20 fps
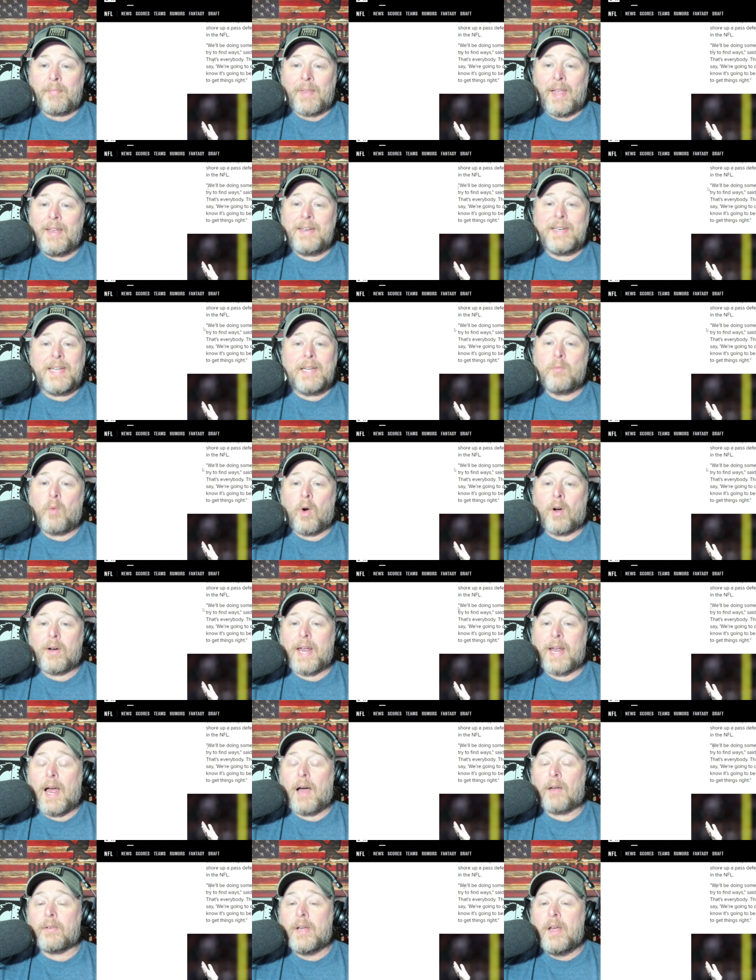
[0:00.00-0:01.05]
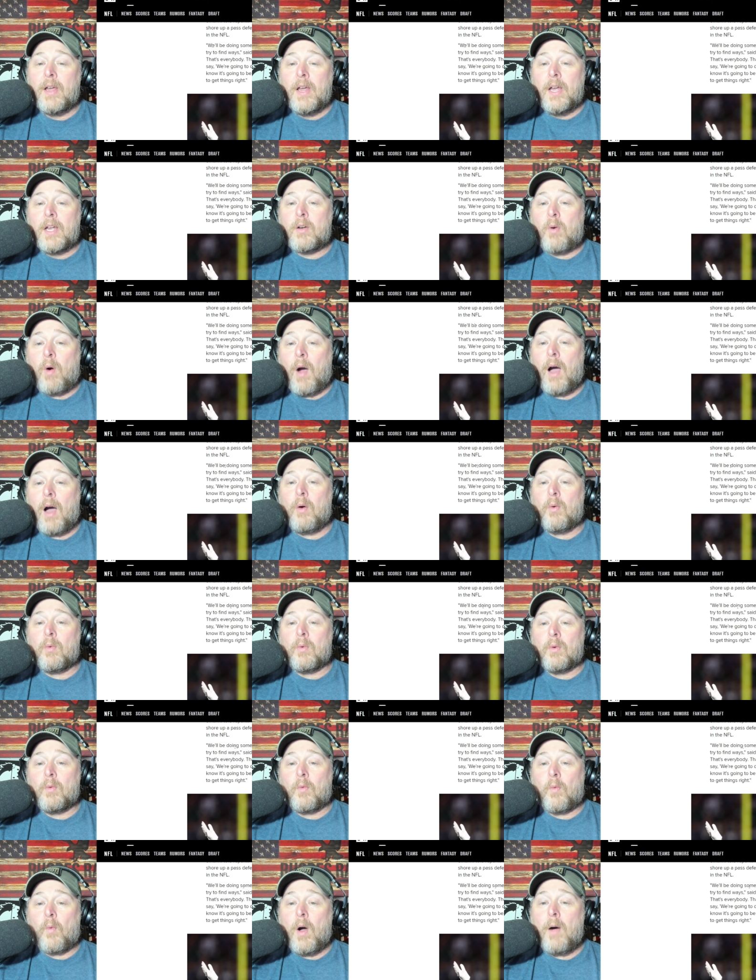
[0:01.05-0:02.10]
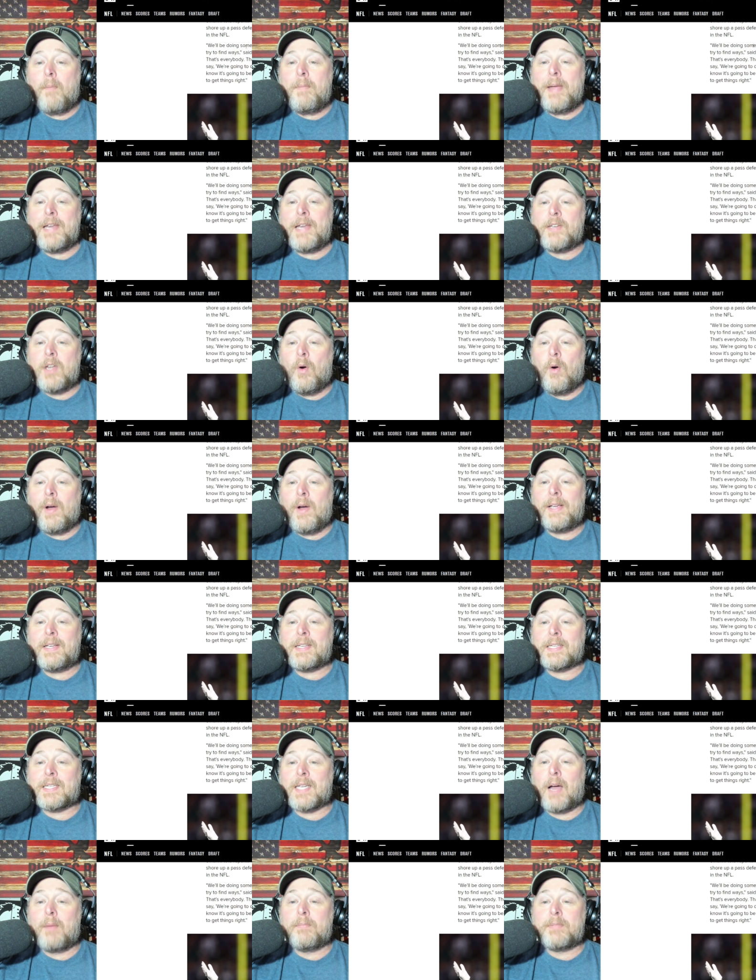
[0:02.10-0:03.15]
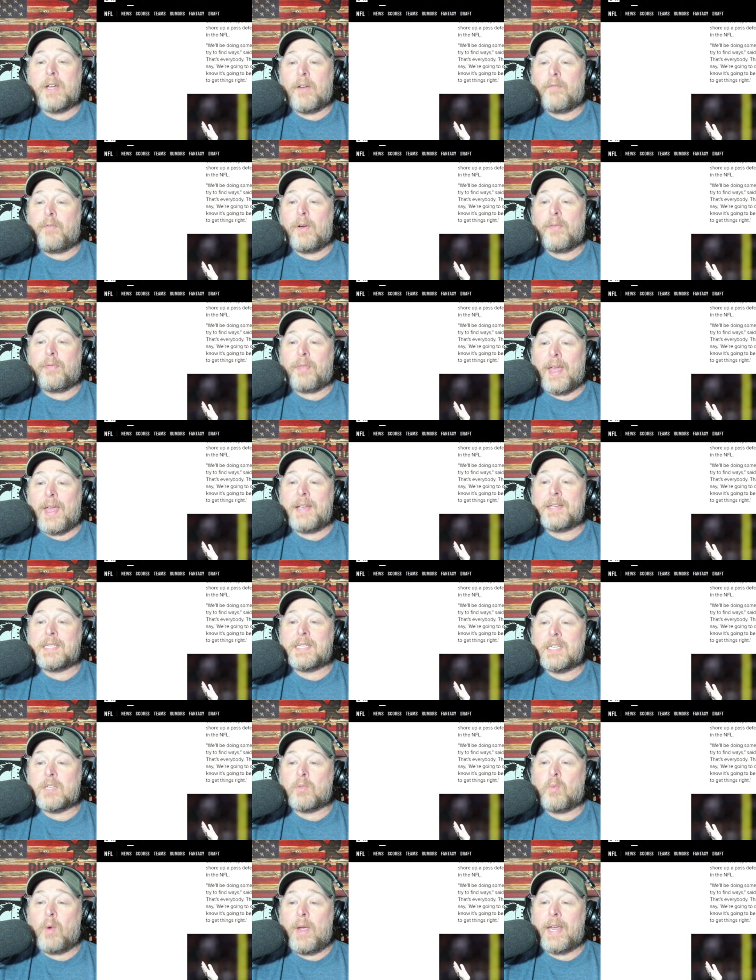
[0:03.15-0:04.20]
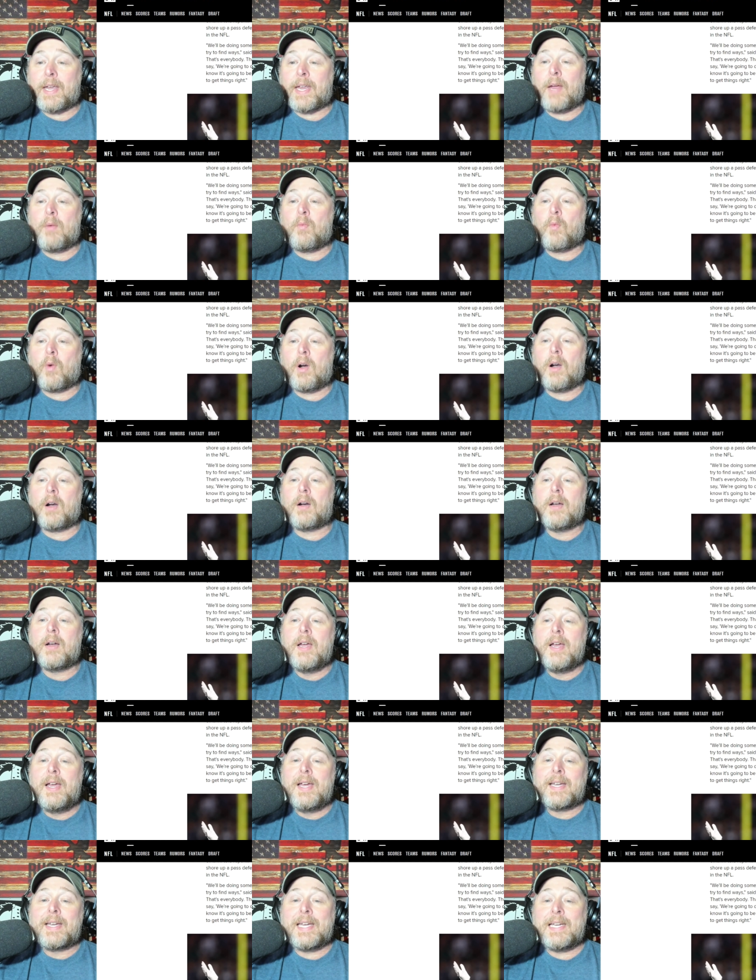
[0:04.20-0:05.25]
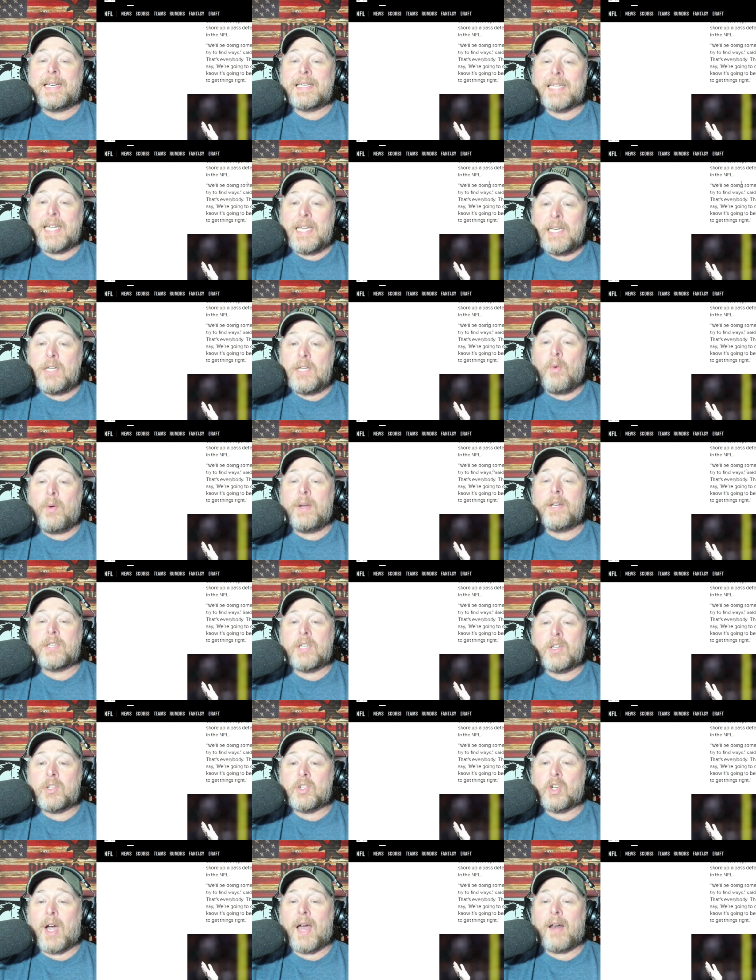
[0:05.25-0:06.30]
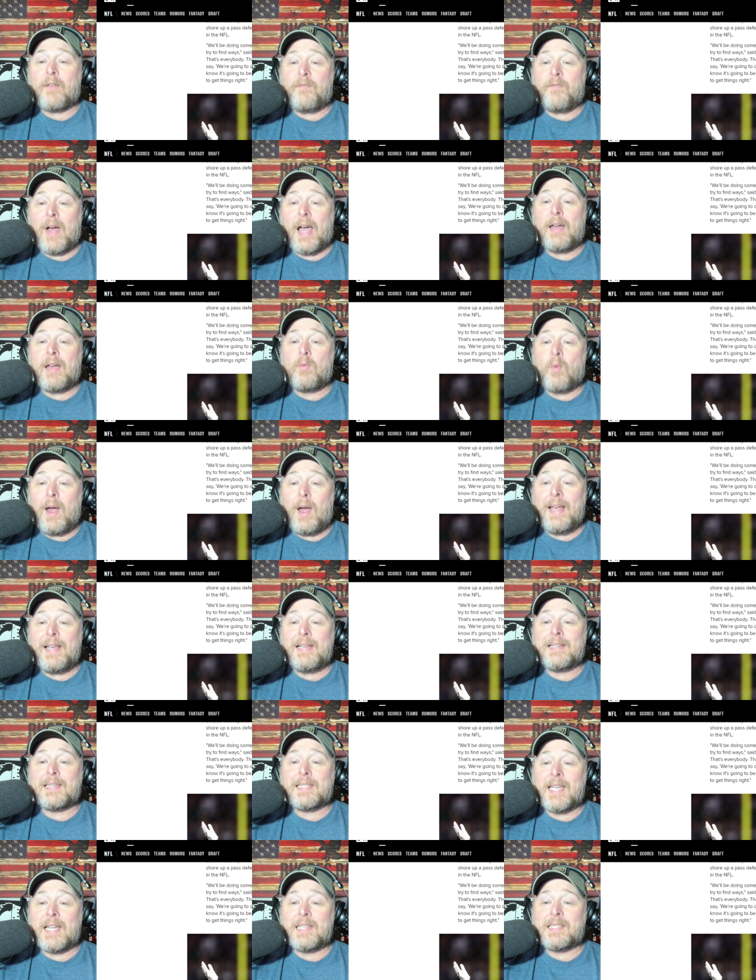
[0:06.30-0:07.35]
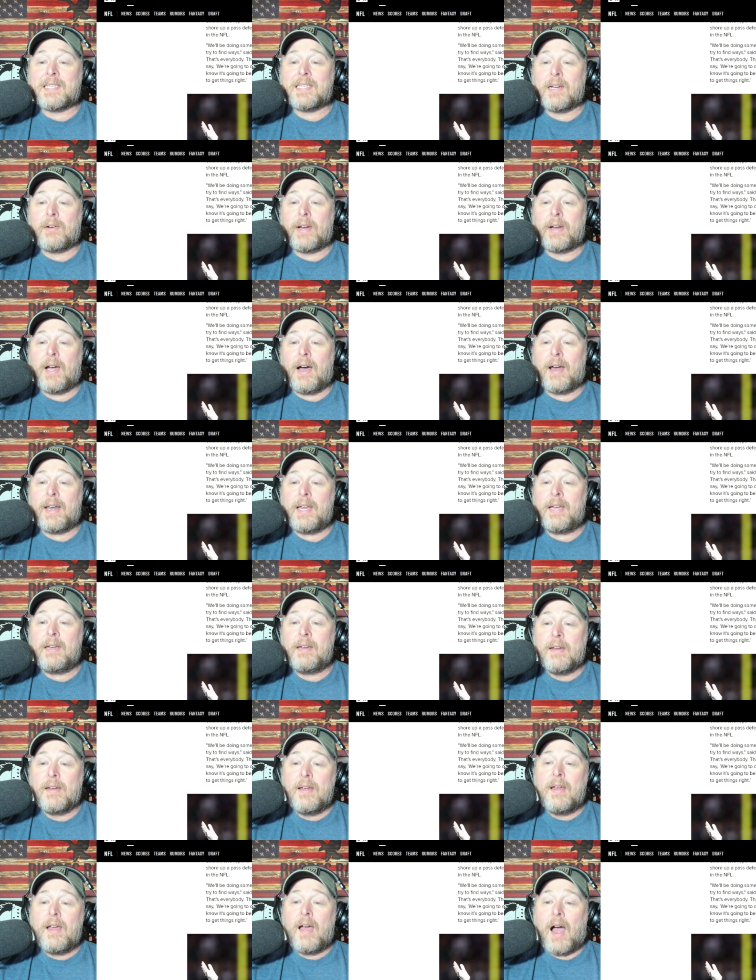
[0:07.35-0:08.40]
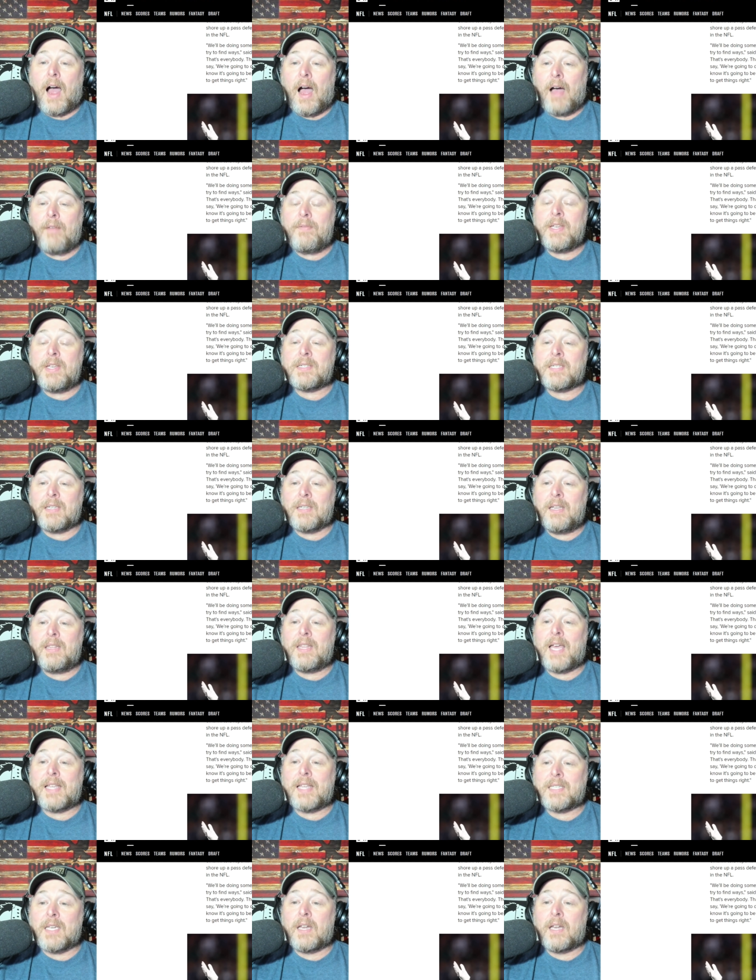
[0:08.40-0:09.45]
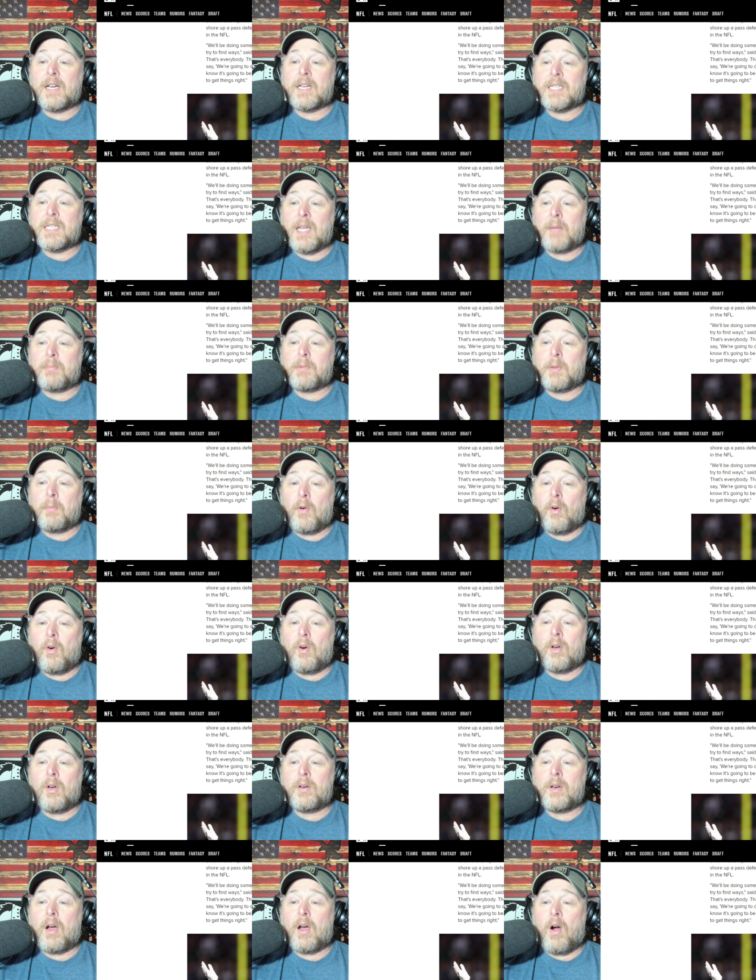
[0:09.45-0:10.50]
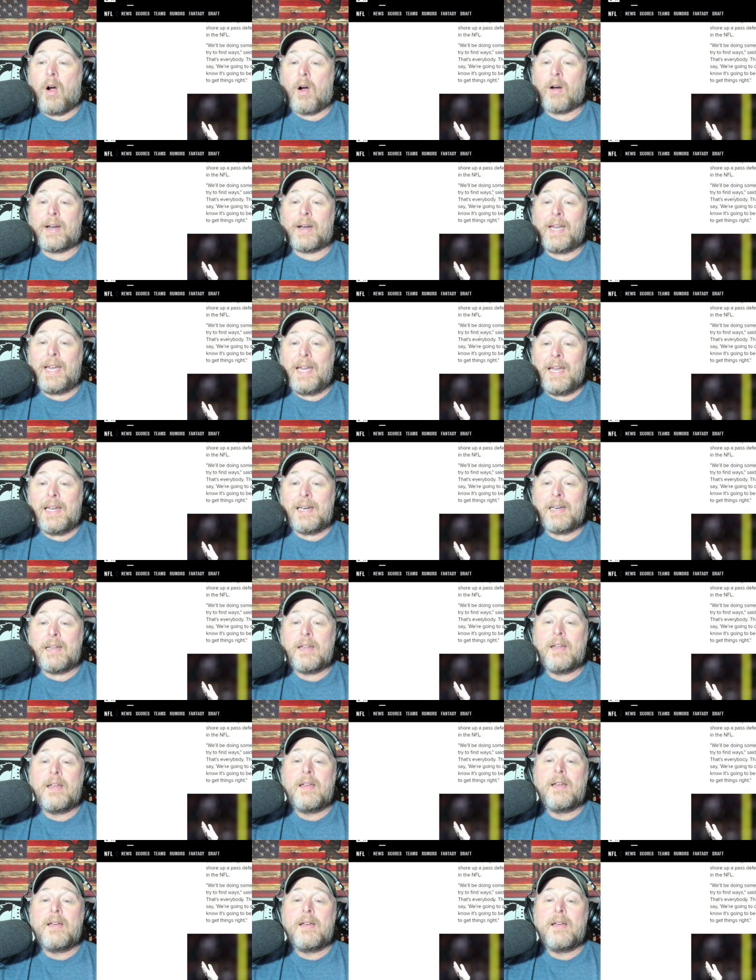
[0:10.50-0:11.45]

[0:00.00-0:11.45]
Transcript: It didn't work out. Quote, we'll be doing some different things this week, and we're continuing to try to find ways, said Sirianni. Obviously, that's unacceptable on our end.